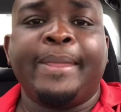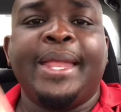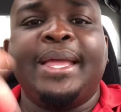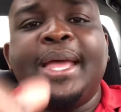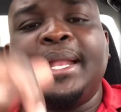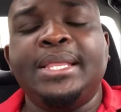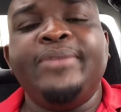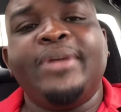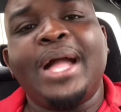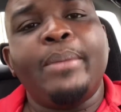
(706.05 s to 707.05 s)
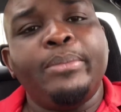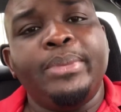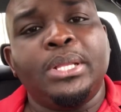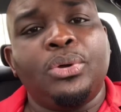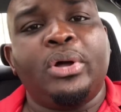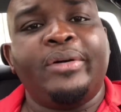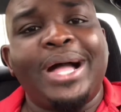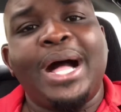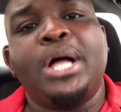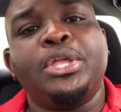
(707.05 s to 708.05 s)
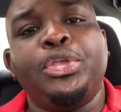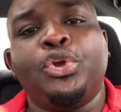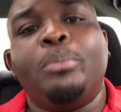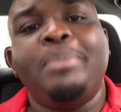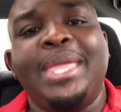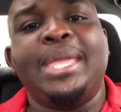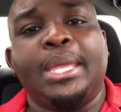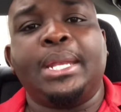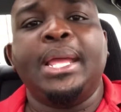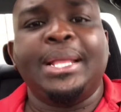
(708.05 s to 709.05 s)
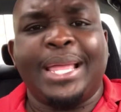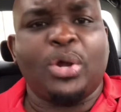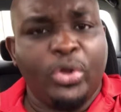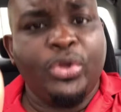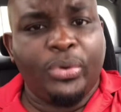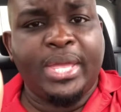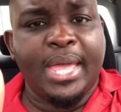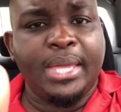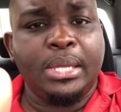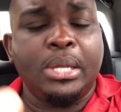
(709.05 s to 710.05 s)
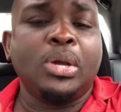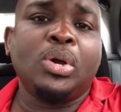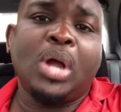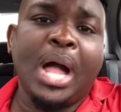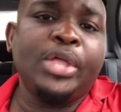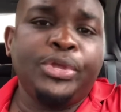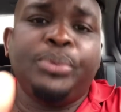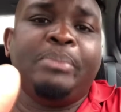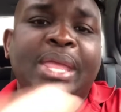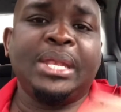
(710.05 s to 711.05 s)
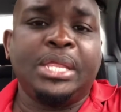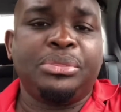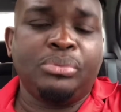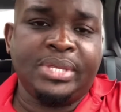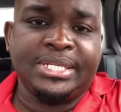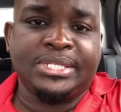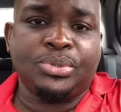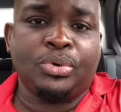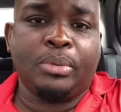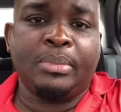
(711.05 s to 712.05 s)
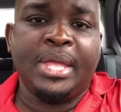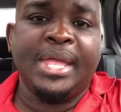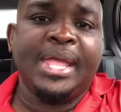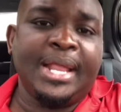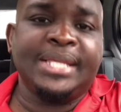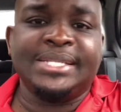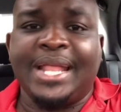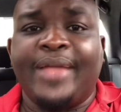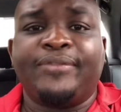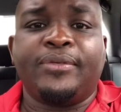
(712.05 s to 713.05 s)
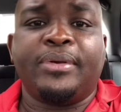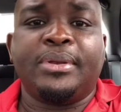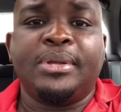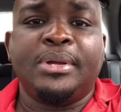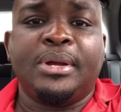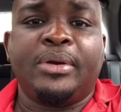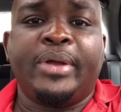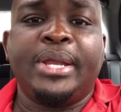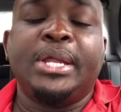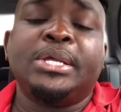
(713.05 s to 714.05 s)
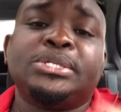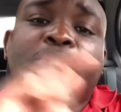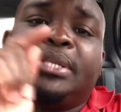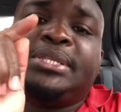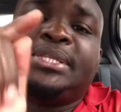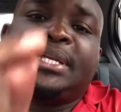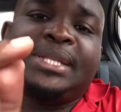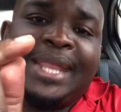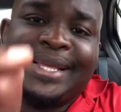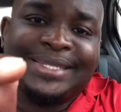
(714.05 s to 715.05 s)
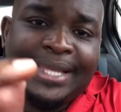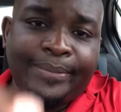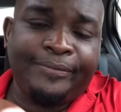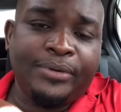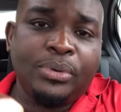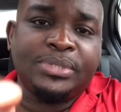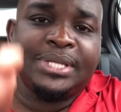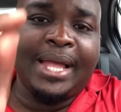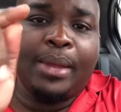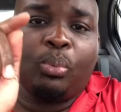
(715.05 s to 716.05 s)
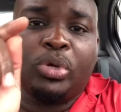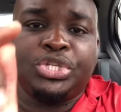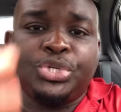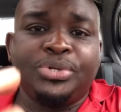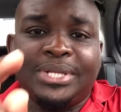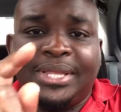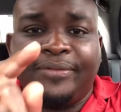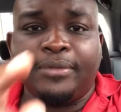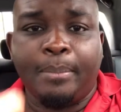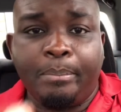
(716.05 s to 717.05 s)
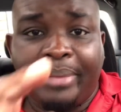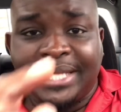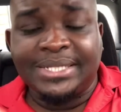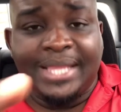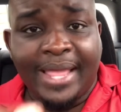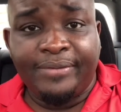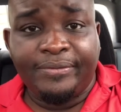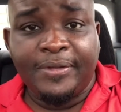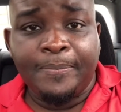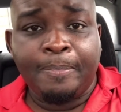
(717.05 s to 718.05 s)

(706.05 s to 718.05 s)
And go ahead and leave a comment below of how you're making it. Like, are you okay? How are you making it through this storm? And let's get after it. All right. So until next time, folks, I want you to live your best life.